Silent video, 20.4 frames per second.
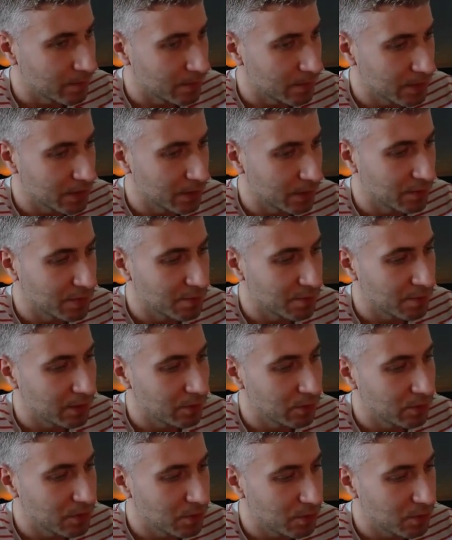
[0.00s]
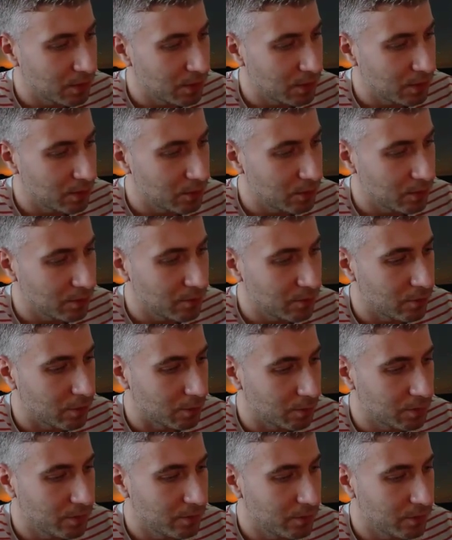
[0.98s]
service methods, we need to
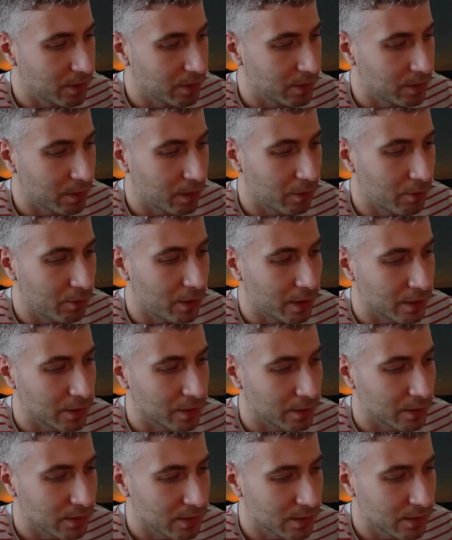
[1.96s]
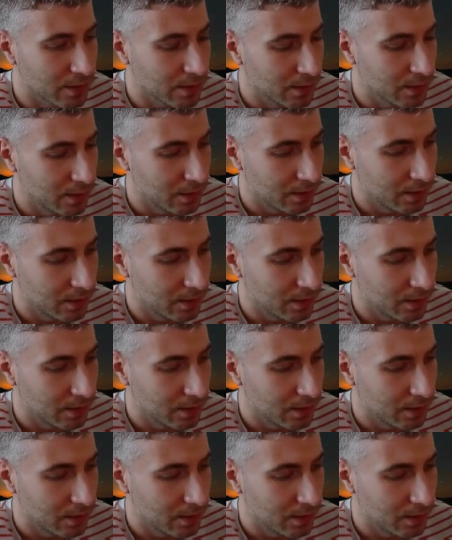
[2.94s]
inform different regulators.